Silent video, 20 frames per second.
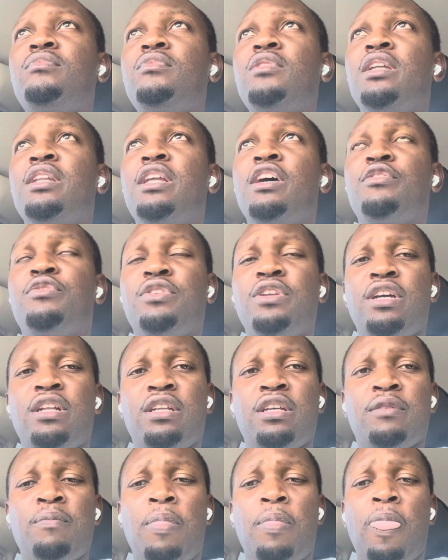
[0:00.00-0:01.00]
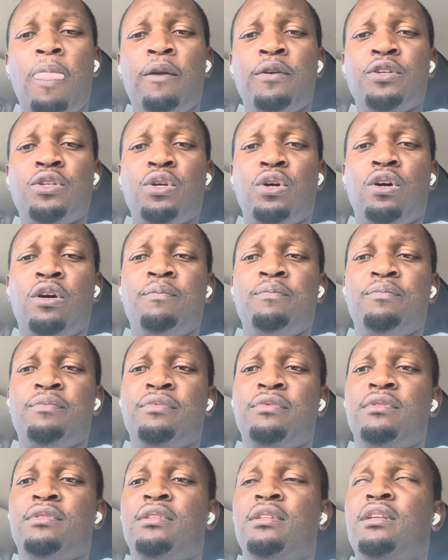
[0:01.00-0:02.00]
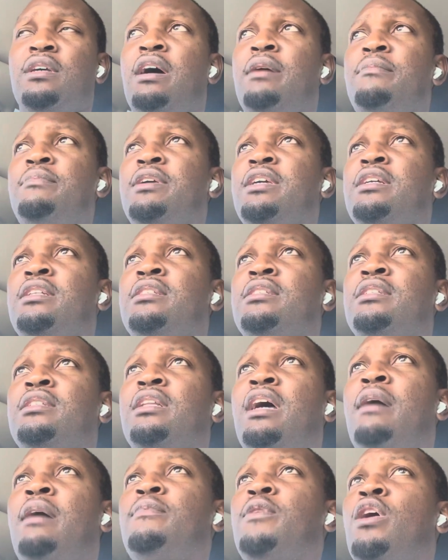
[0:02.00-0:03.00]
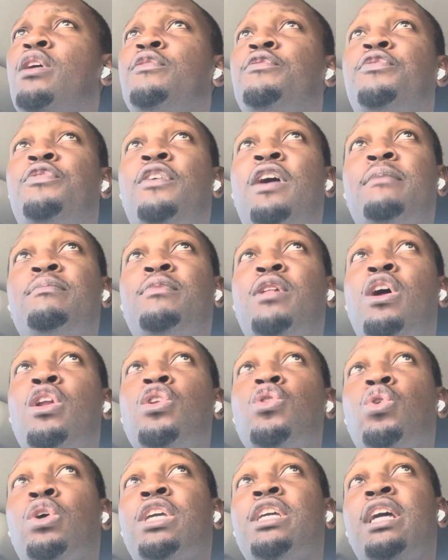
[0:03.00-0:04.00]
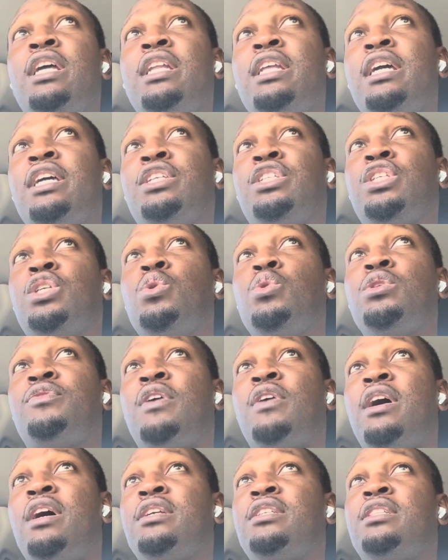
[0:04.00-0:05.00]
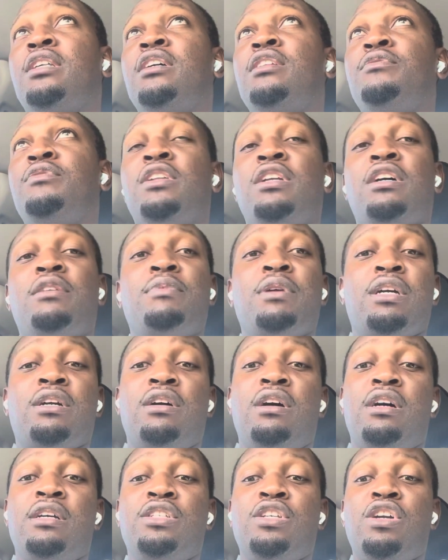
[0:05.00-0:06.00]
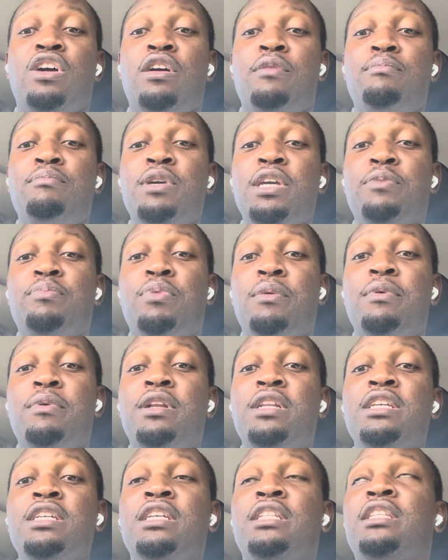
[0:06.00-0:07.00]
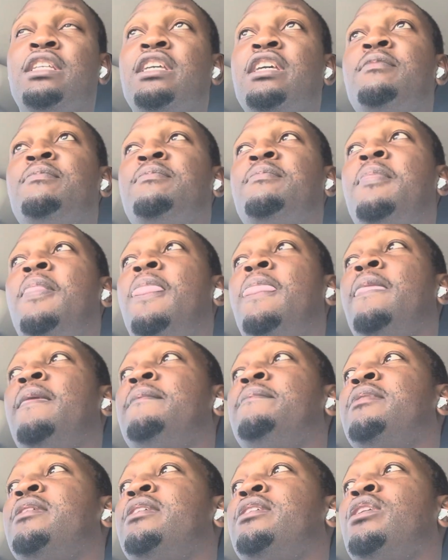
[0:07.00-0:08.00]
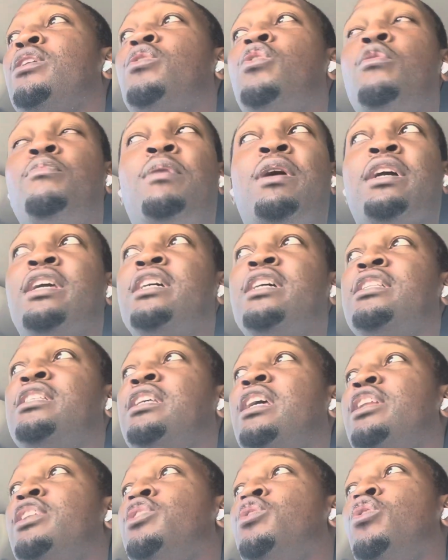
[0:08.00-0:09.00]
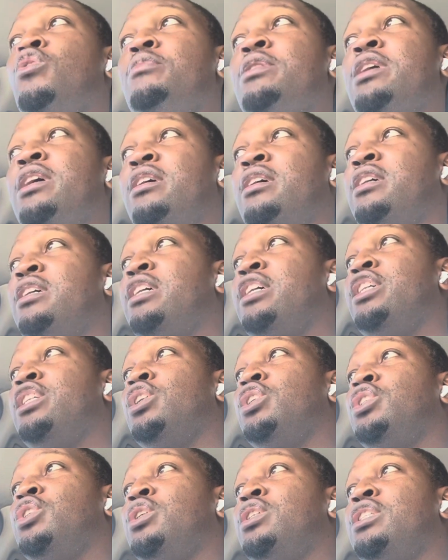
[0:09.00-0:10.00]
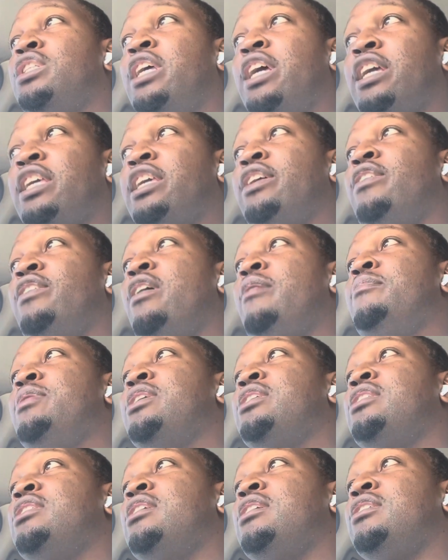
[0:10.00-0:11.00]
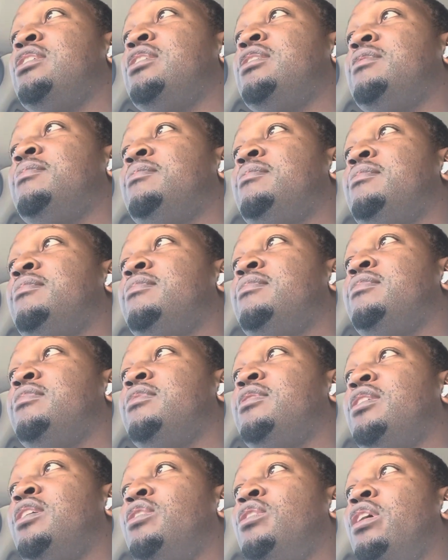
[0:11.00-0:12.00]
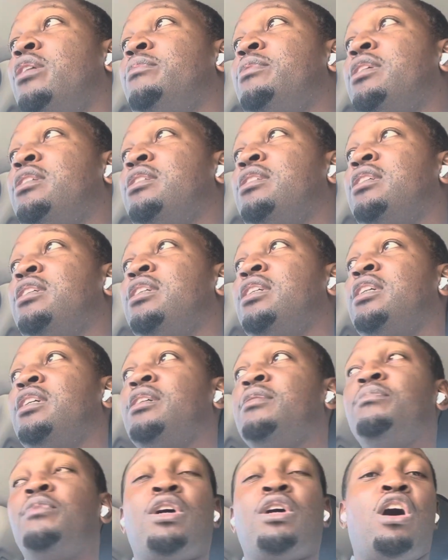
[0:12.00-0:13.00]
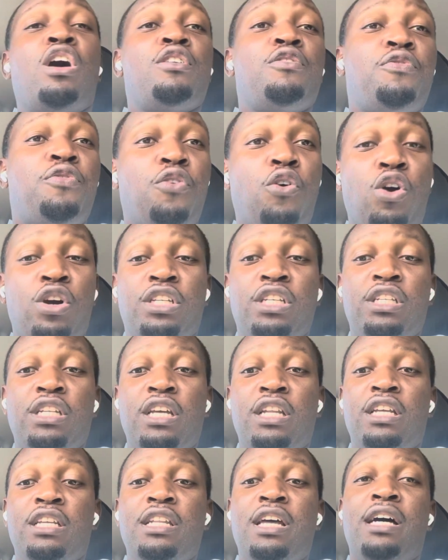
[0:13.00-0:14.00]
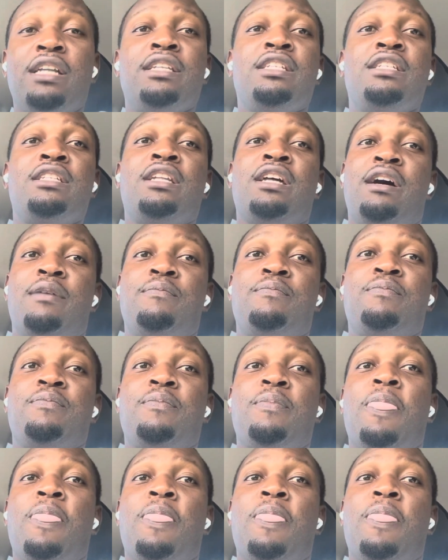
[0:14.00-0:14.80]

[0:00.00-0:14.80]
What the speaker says: Definitely. So I mean, I'm not looking any excuse for Aston Villa, because you're a big Premier League team. You go up against a newbie, you should take care of business. You know what I mean? But unfortunately, that didn't happen.